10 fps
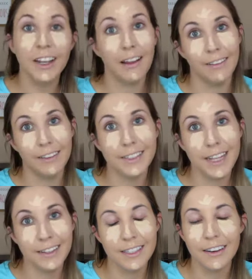Got a little
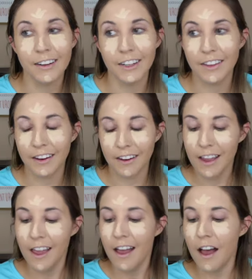Texan on you there.
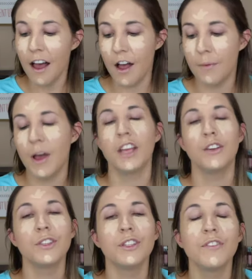I
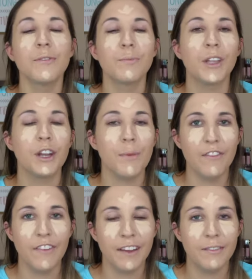use it to blend
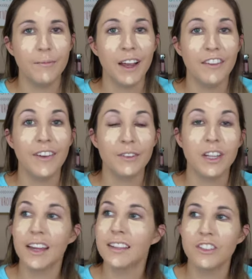up my
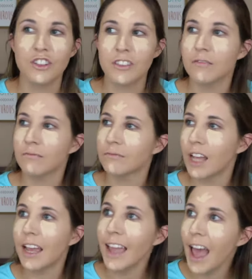foundation. Just,
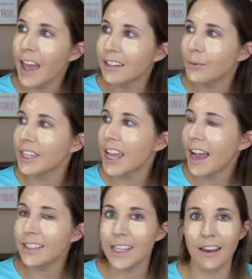again, with the
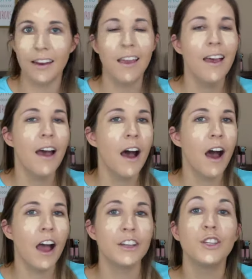accent.
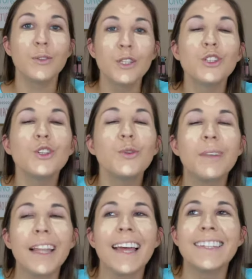I use it to
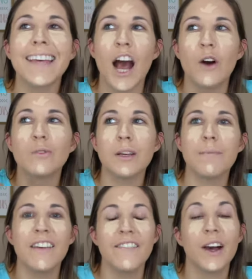blend out
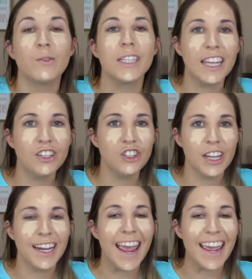my
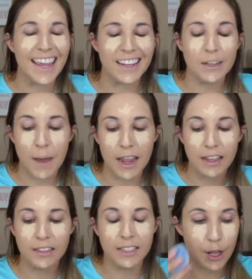foundation and my
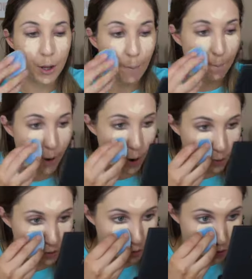concealer
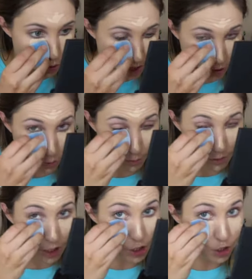both. So that's what I'm
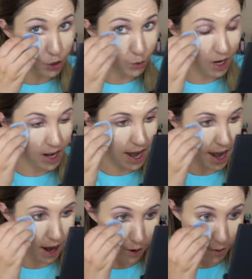going to do
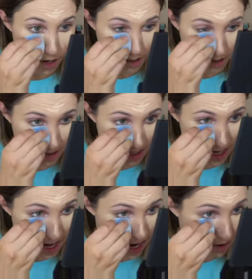now, and to
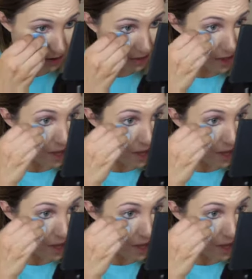see how